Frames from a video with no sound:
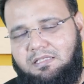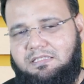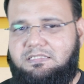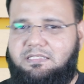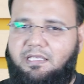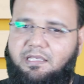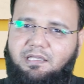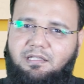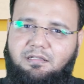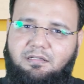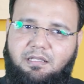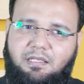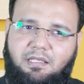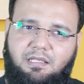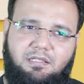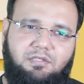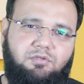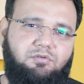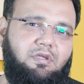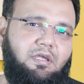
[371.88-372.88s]

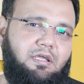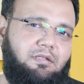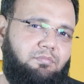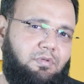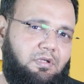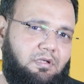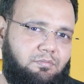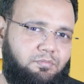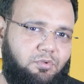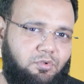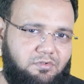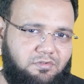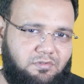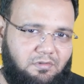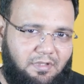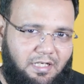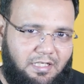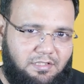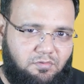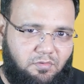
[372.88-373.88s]
Secondly, you can be a
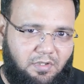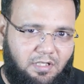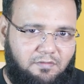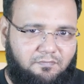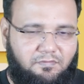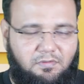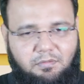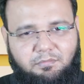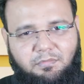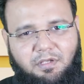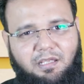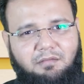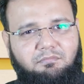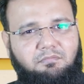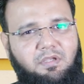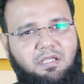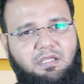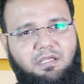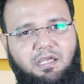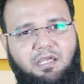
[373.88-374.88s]
postgraduate from
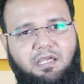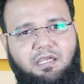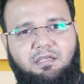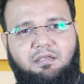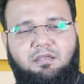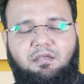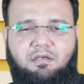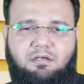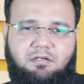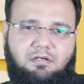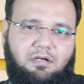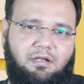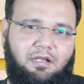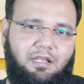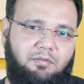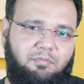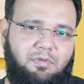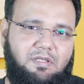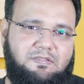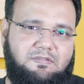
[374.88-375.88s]
MBA or
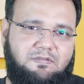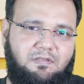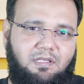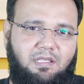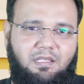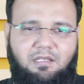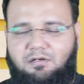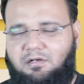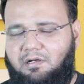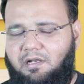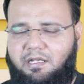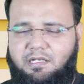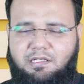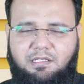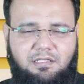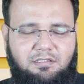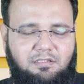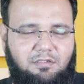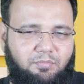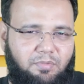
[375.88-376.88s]
MSc or
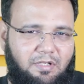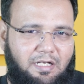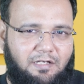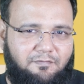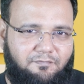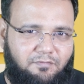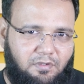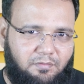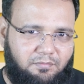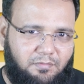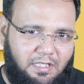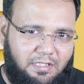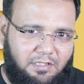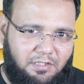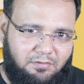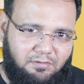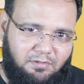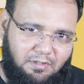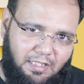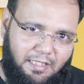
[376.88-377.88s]
any other platform
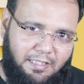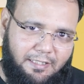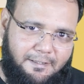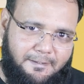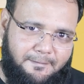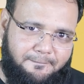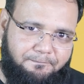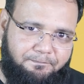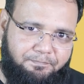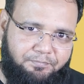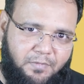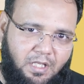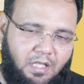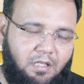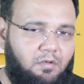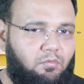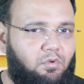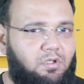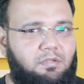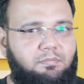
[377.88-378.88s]
that you like.
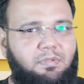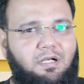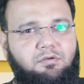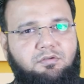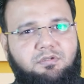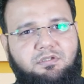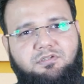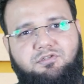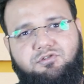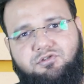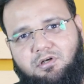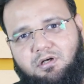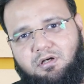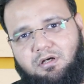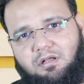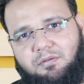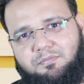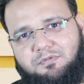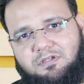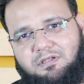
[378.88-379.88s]
What about the
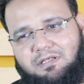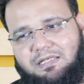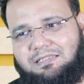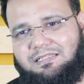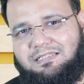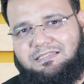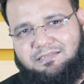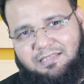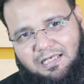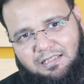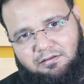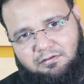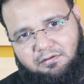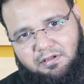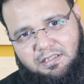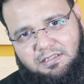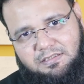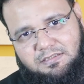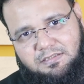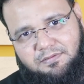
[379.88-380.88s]
jobs and the
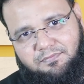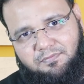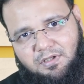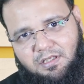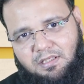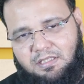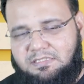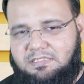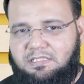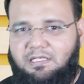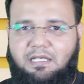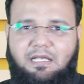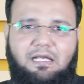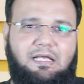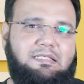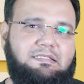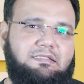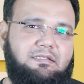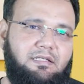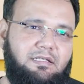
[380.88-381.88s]
salaries? See,
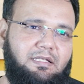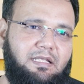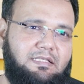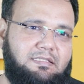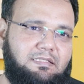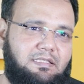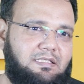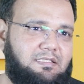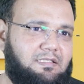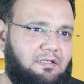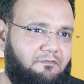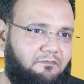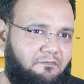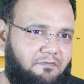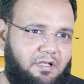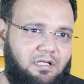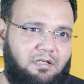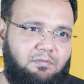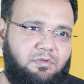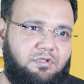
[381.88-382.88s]
as Linux is a
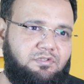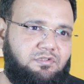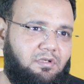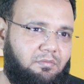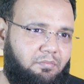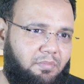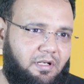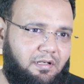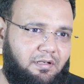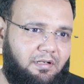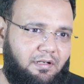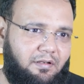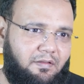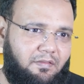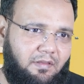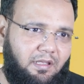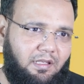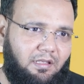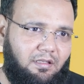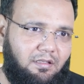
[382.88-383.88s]
very much
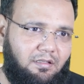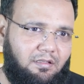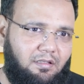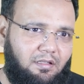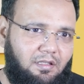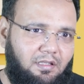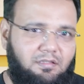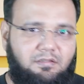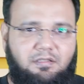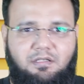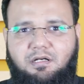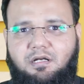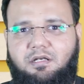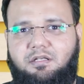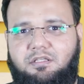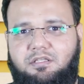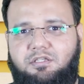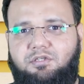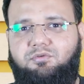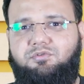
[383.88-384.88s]
dependent thing, there are
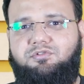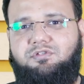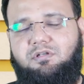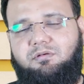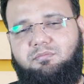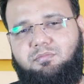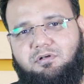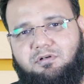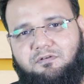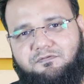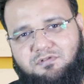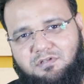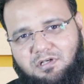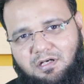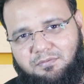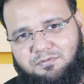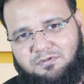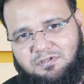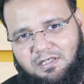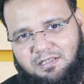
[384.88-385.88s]
huge number of
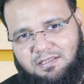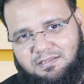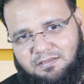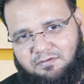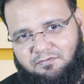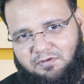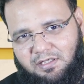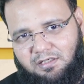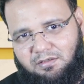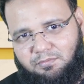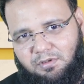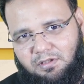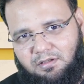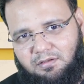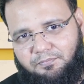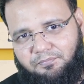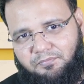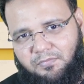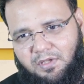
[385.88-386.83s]
jobs that is available.